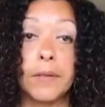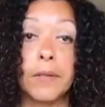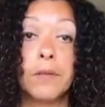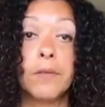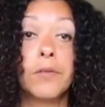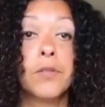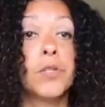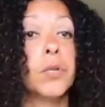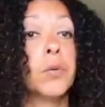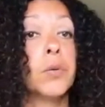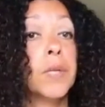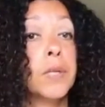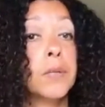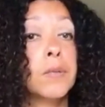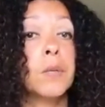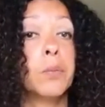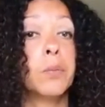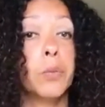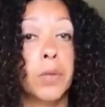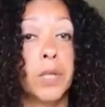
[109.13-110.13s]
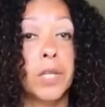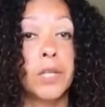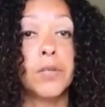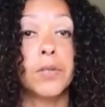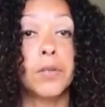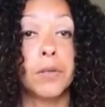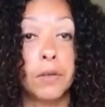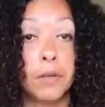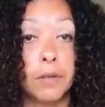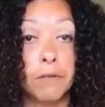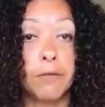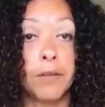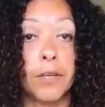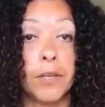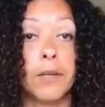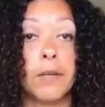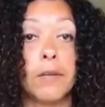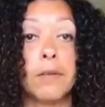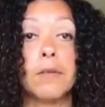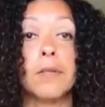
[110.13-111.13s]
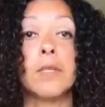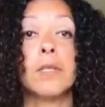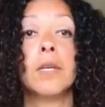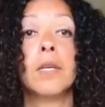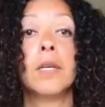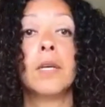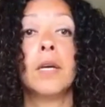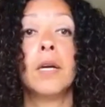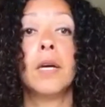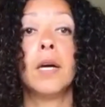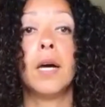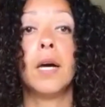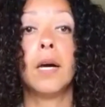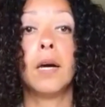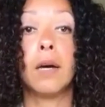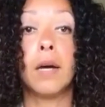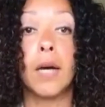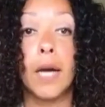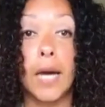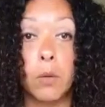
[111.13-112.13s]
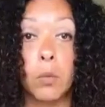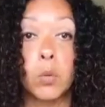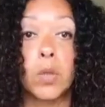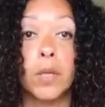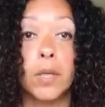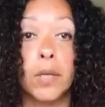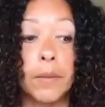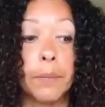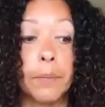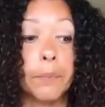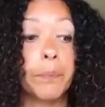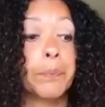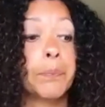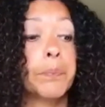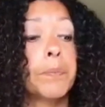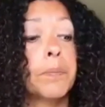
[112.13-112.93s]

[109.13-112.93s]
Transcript: So it is a pretty significant uh, outcome.